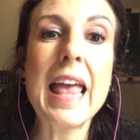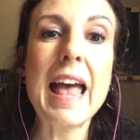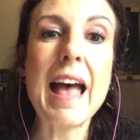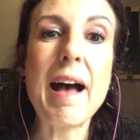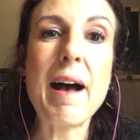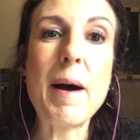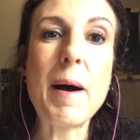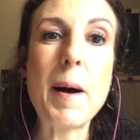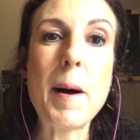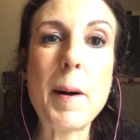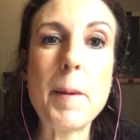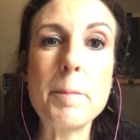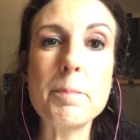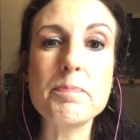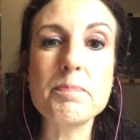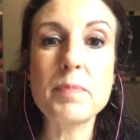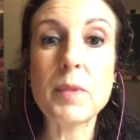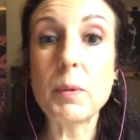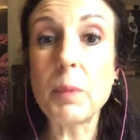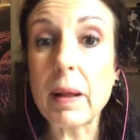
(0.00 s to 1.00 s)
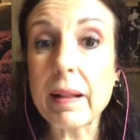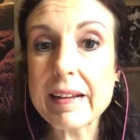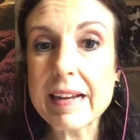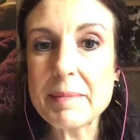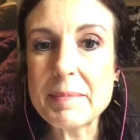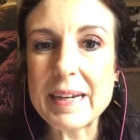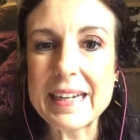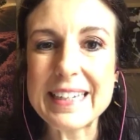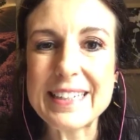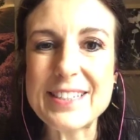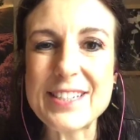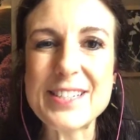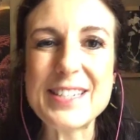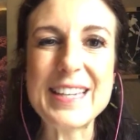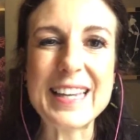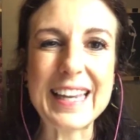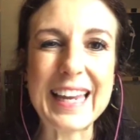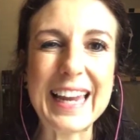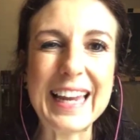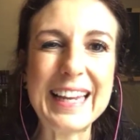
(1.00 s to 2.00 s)
Welcome, I can just see
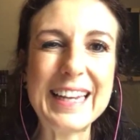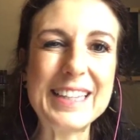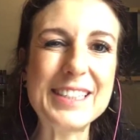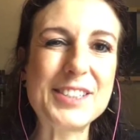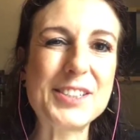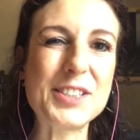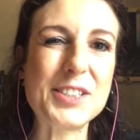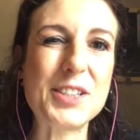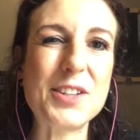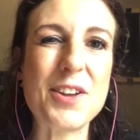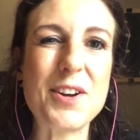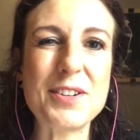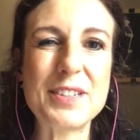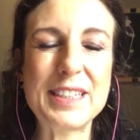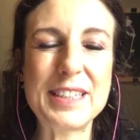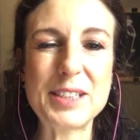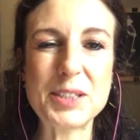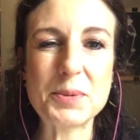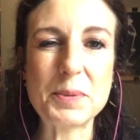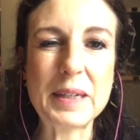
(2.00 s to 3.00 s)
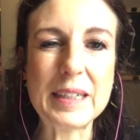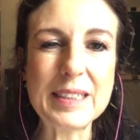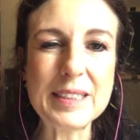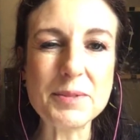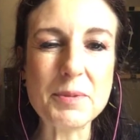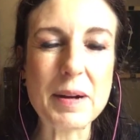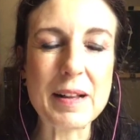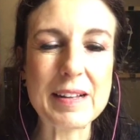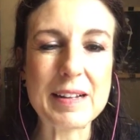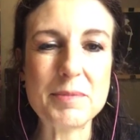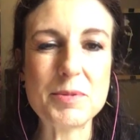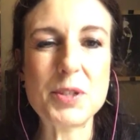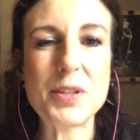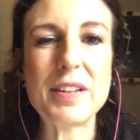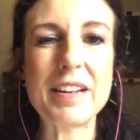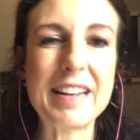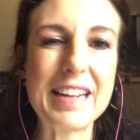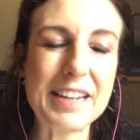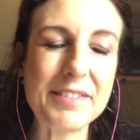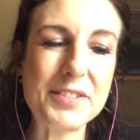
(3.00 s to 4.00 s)
Kelly is just logged in as well. Welcome to the
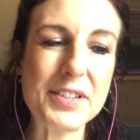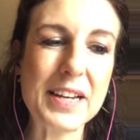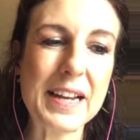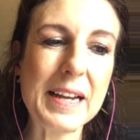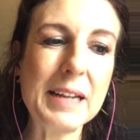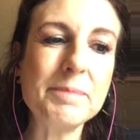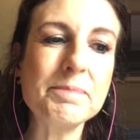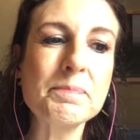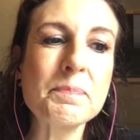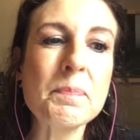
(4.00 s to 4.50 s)
live today.